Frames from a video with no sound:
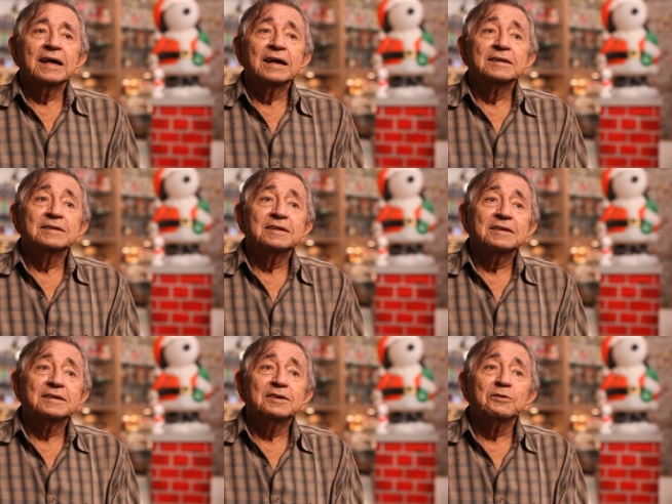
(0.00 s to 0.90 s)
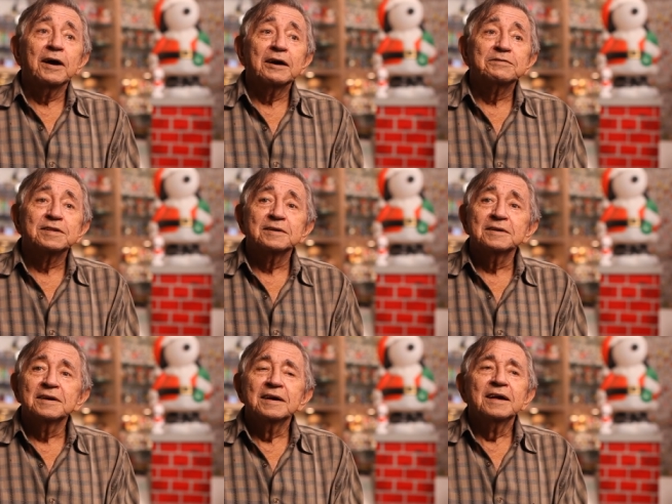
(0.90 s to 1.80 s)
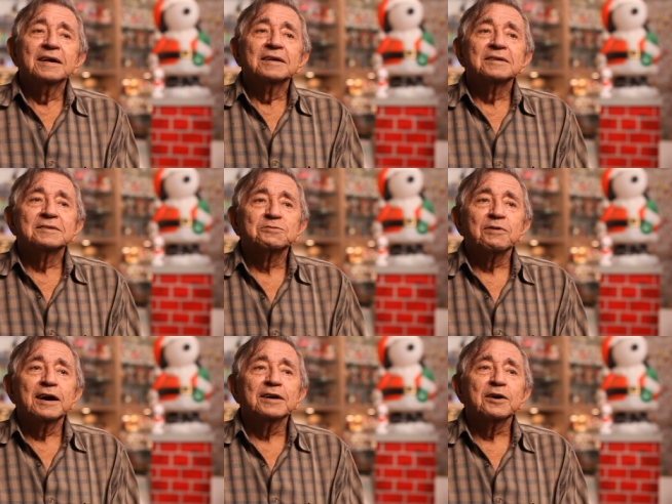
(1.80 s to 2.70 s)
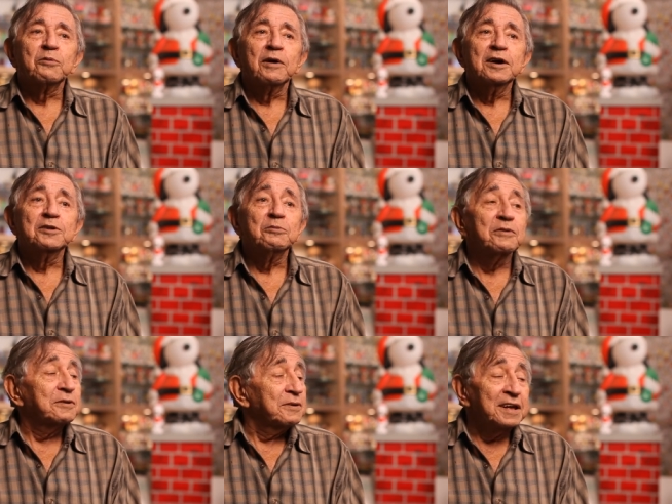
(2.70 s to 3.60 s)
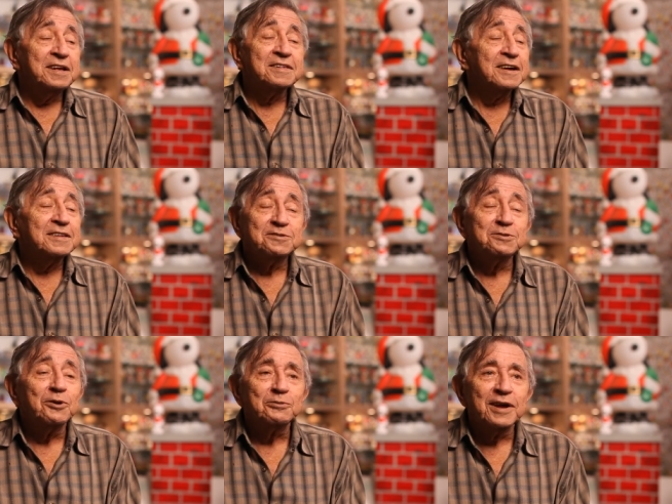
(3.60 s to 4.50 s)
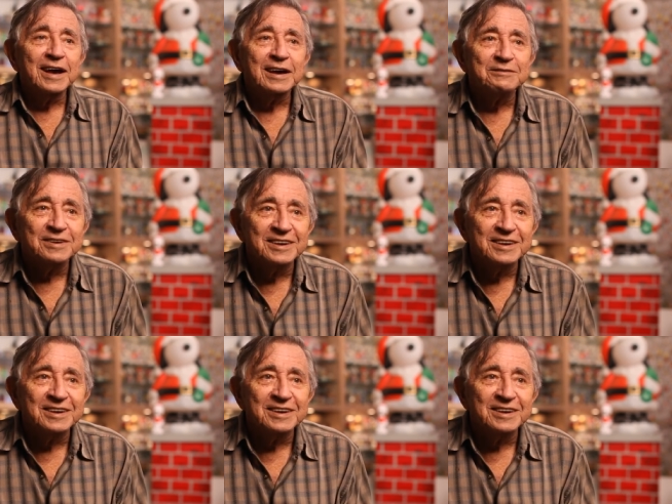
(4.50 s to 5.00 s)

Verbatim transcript: and you have to try to acquire the, anything that you don't have.